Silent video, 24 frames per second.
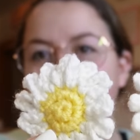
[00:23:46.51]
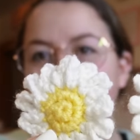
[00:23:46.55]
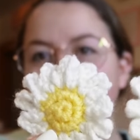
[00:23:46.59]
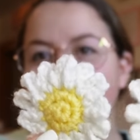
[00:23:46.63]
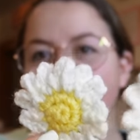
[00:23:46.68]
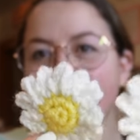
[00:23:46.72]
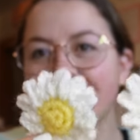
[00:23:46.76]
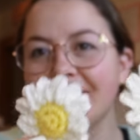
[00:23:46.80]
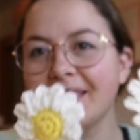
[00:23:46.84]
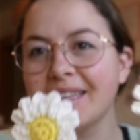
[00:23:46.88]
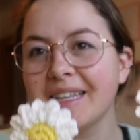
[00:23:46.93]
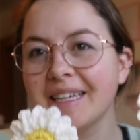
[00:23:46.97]

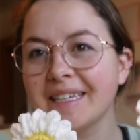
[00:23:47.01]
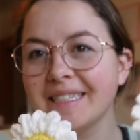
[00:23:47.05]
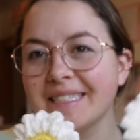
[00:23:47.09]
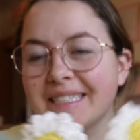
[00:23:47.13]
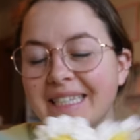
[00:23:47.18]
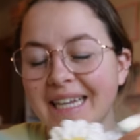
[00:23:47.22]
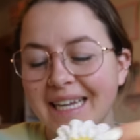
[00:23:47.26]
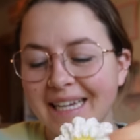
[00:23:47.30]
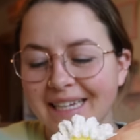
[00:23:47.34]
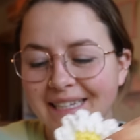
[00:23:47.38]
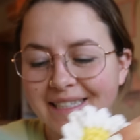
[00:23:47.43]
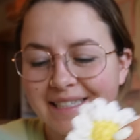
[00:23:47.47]
of the
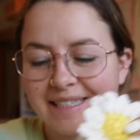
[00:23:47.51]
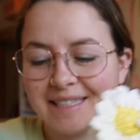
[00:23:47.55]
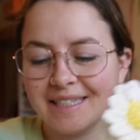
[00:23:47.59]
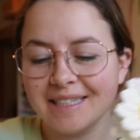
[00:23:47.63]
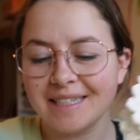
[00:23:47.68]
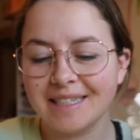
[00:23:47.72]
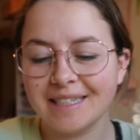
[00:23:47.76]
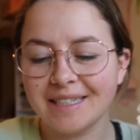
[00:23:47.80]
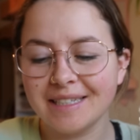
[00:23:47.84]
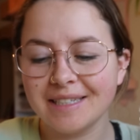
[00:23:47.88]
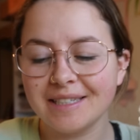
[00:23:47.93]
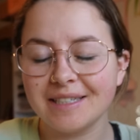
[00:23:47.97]

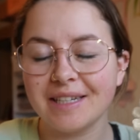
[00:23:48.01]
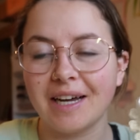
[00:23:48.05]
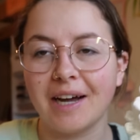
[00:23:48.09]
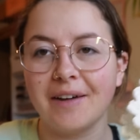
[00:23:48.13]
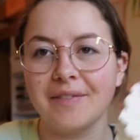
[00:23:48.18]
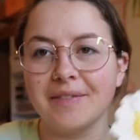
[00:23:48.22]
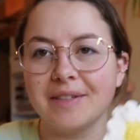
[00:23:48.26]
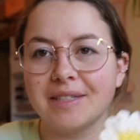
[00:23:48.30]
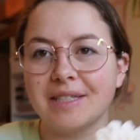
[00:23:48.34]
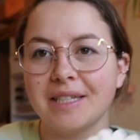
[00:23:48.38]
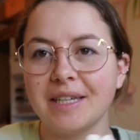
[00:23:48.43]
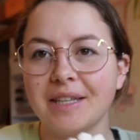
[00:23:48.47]
daisies.
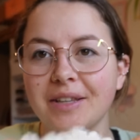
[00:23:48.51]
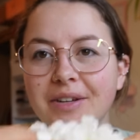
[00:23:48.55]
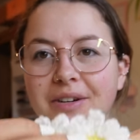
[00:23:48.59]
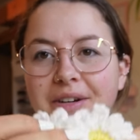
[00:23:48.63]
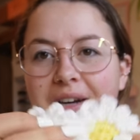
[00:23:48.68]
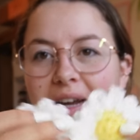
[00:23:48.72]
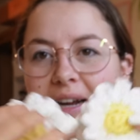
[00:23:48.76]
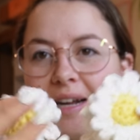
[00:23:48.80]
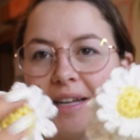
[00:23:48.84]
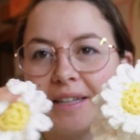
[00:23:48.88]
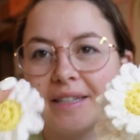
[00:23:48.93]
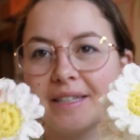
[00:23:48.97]
Obviously they're
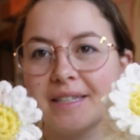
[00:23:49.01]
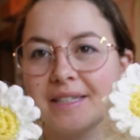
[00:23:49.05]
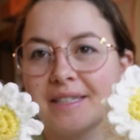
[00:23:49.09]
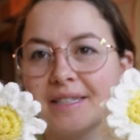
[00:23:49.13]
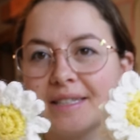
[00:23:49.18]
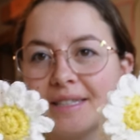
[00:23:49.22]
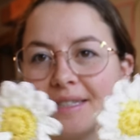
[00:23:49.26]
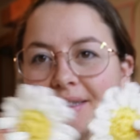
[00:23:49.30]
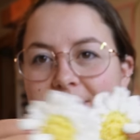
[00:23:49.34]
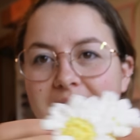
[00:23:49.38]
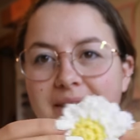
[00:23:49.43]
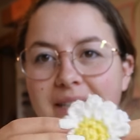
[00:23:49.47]
not on the
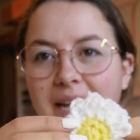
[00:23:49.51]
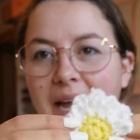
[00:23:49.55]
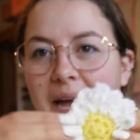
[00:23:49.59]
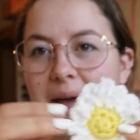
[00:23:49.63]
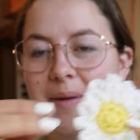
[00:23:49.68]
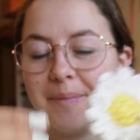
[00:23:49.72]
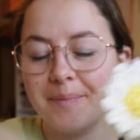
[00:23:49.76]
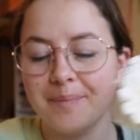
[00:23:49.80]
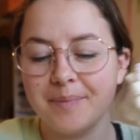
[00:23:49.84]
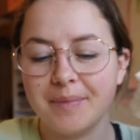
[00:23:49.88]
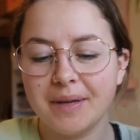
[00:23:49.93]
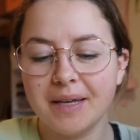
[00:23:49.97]

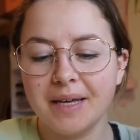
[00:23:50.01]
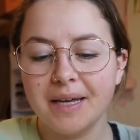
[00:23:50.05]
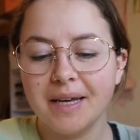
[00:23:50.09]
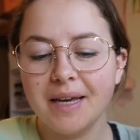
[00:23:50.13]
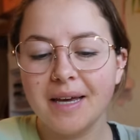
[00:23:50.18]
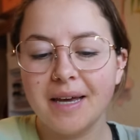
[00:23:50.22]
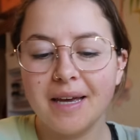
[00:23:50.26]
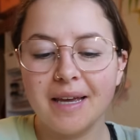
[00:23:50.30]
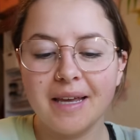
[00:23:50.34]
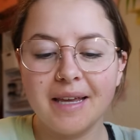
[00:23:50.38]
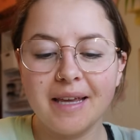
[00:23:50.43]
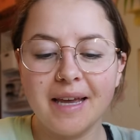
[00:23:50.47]
stem
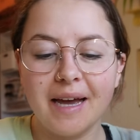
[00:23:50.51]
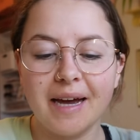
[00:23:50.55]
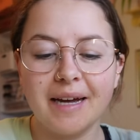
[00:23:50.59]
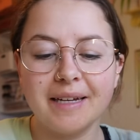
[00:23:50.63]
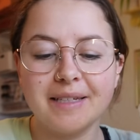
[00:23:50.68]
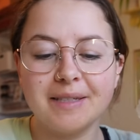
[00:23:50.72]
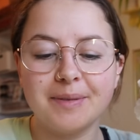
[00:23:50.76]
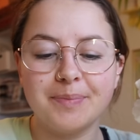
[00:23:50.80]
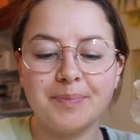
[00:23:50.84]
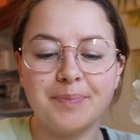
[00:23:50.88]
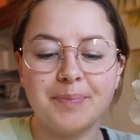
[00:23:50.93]
yet,